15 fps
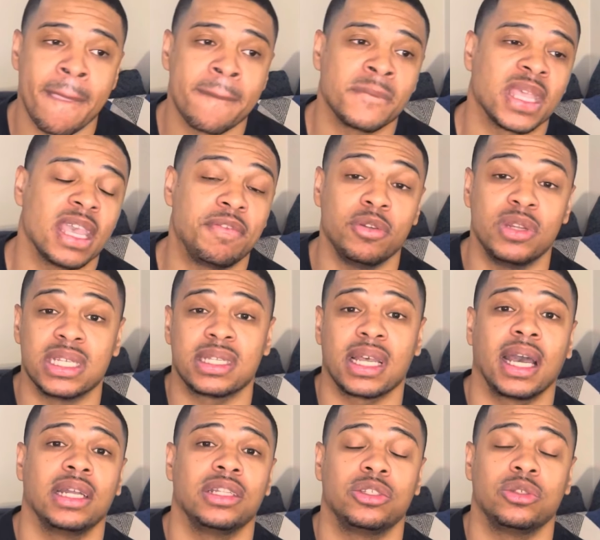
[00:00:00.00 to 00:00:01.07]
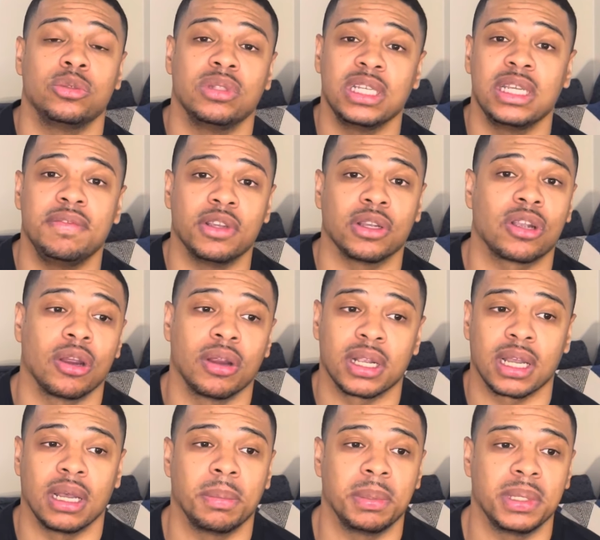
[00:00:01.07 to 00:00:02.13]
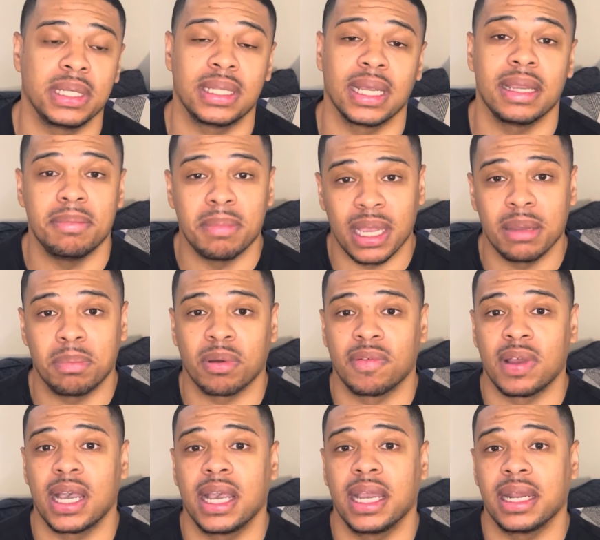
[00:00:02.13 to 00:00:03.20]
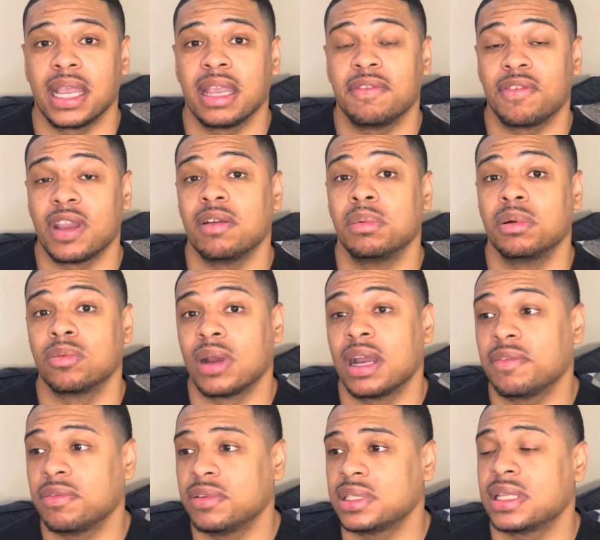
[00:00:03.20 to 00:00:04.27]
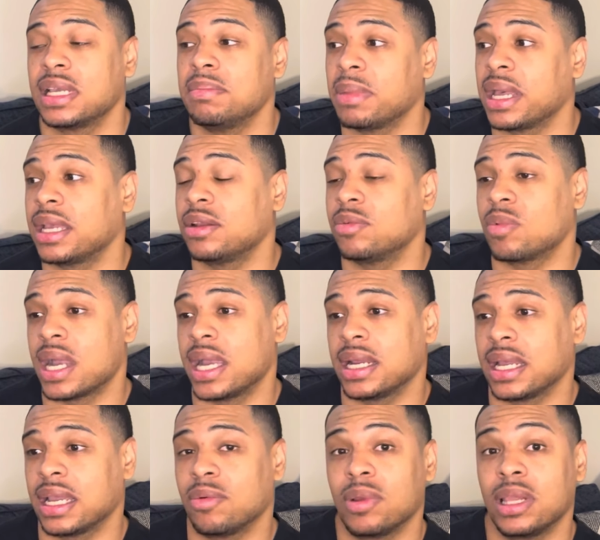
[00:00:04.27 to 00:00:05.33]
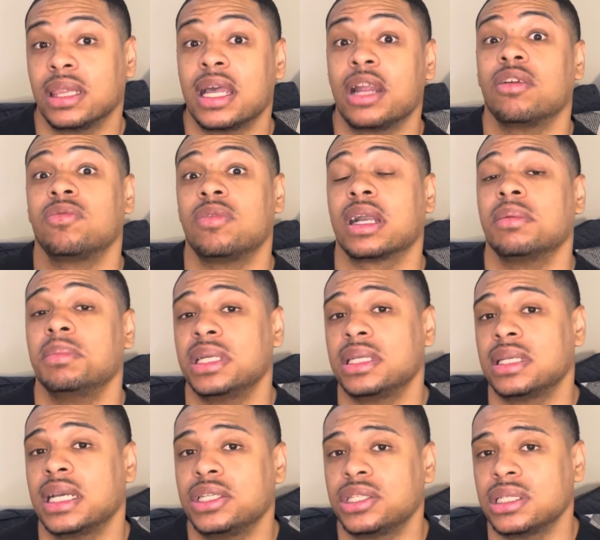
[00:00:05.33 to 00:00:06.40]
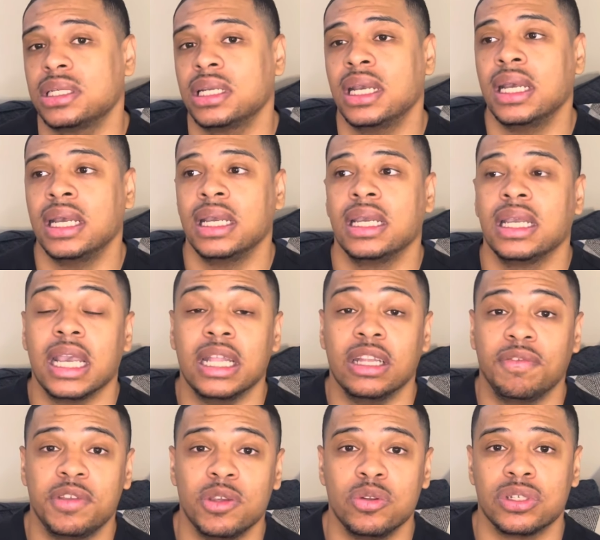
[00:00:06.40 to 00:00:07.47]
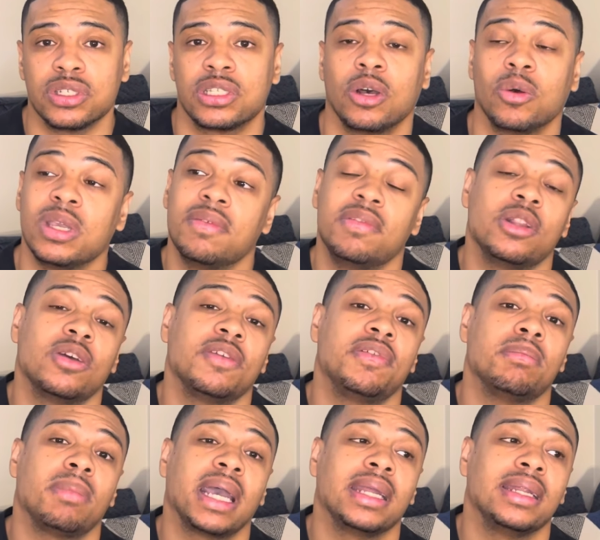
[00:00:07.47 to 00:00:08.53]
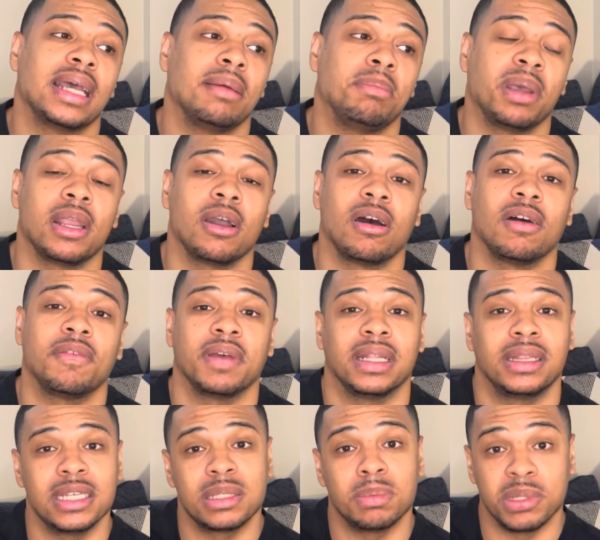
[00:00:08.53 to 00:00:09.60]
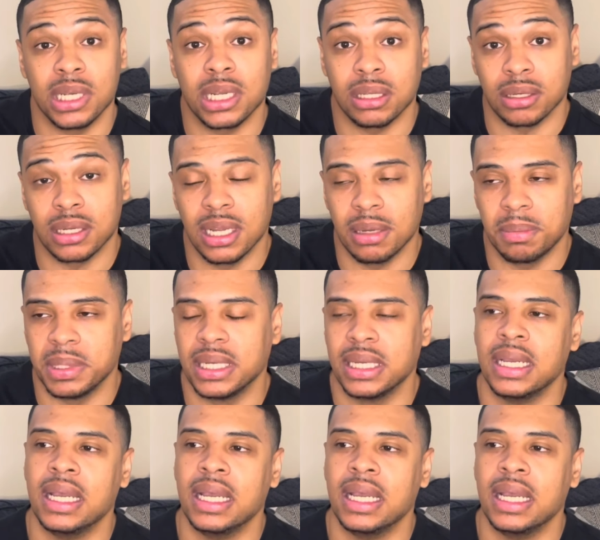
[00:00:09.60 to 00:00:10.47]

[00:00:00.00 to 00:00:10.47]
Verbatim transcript: if you decide to leave your current company, they may provide a favorable reference. They might write a letter of recommendation in the future. So even if it might not pay off at this particular company,